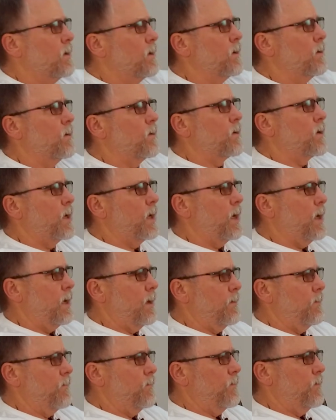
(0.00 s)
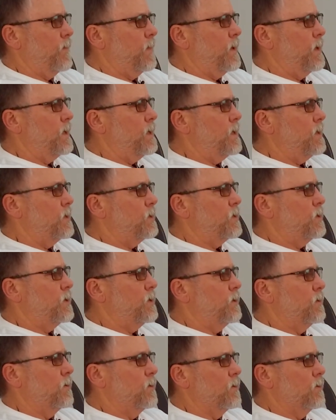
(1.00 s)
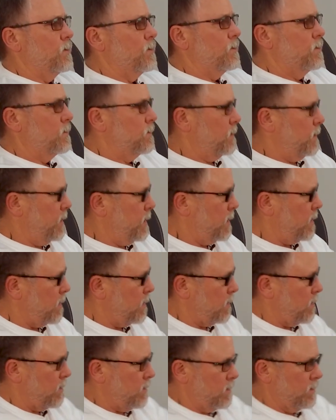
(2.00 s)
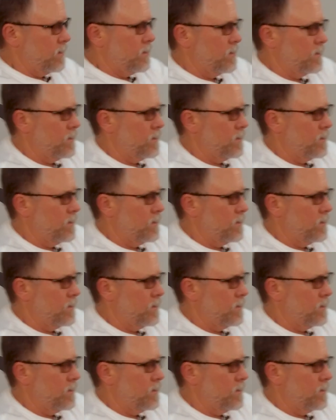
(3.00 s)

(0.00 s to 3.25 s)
Okay, these two here